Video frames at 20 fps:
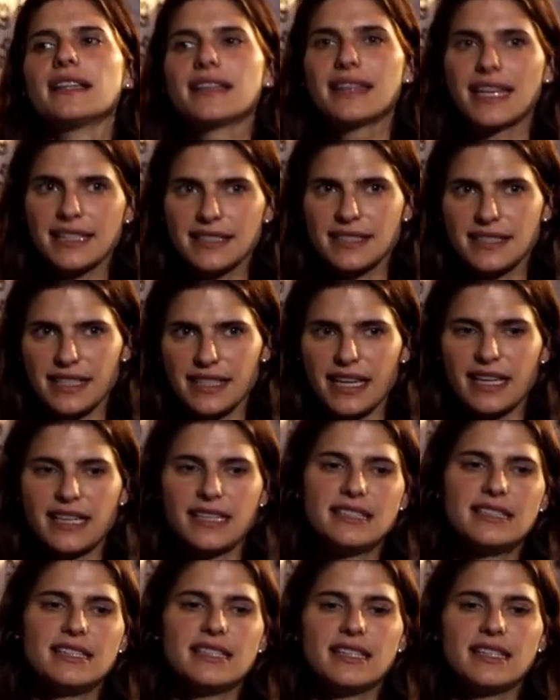That
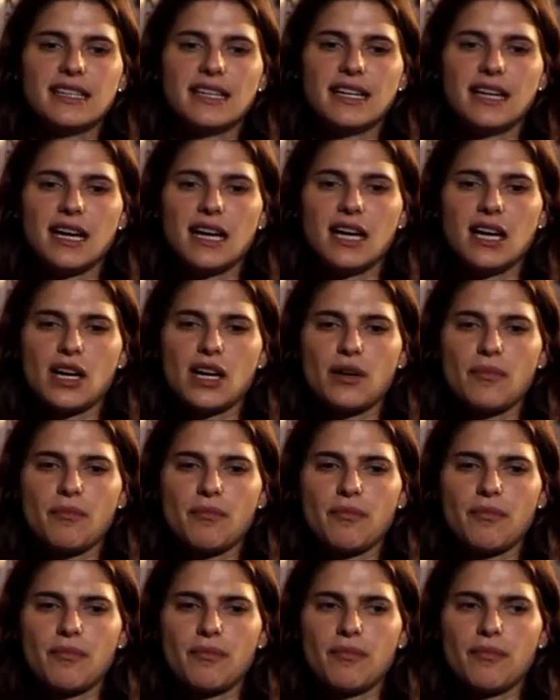said,
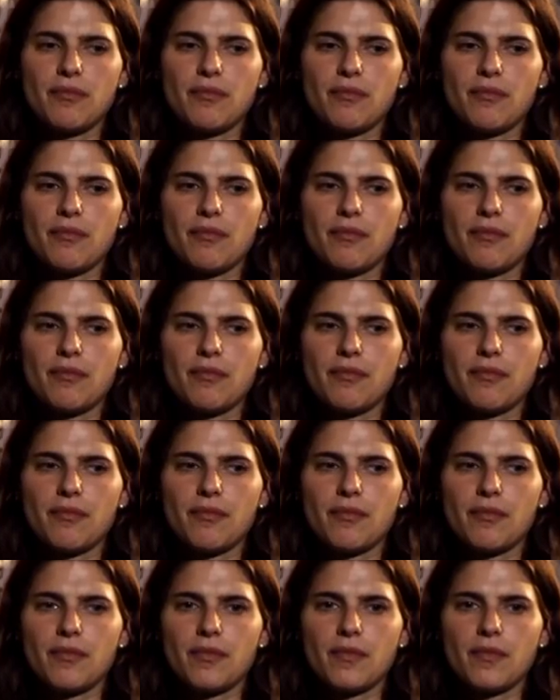
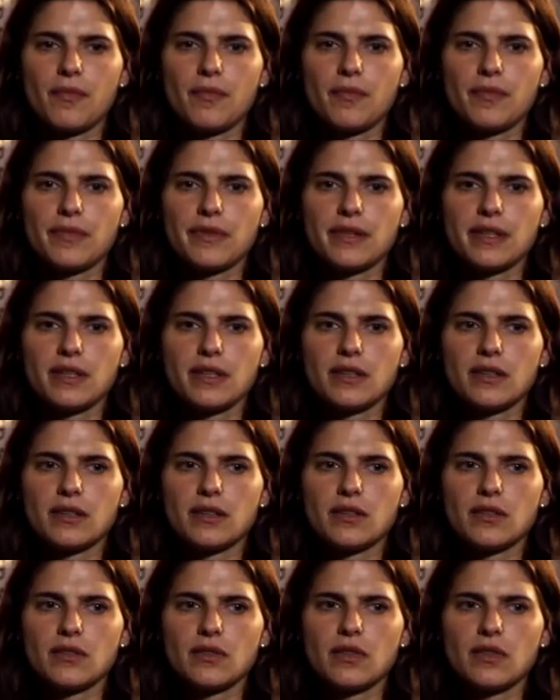
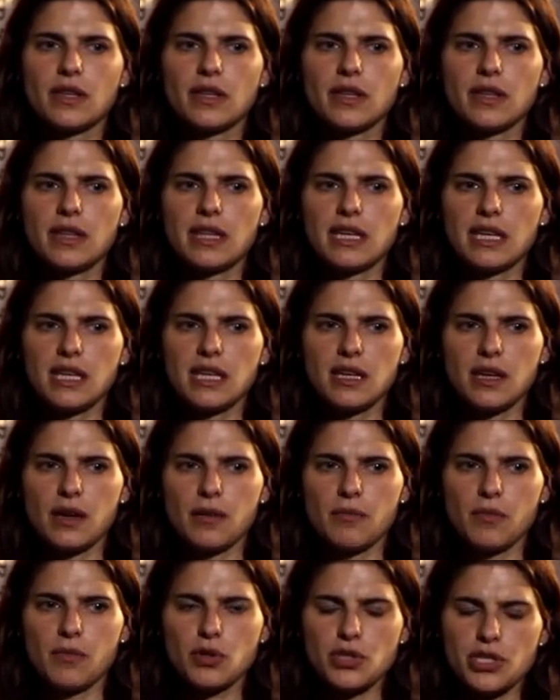the
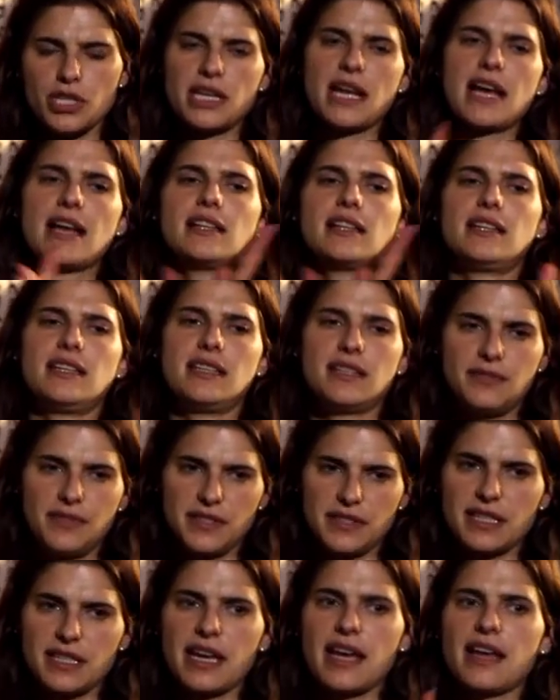emotionality and the
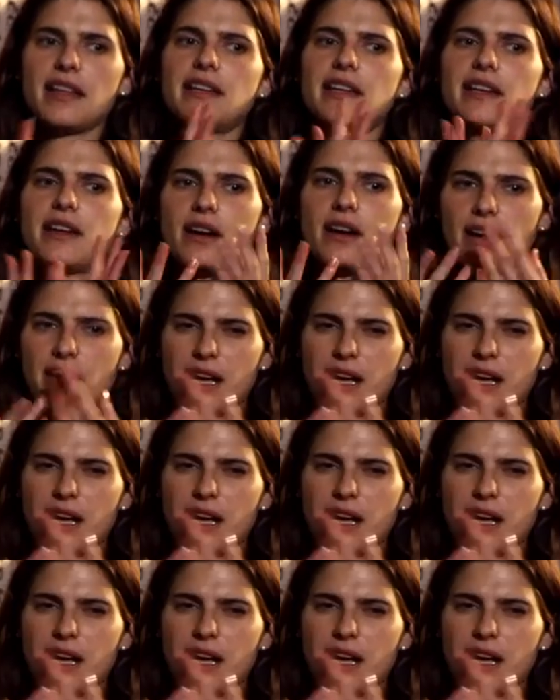physicality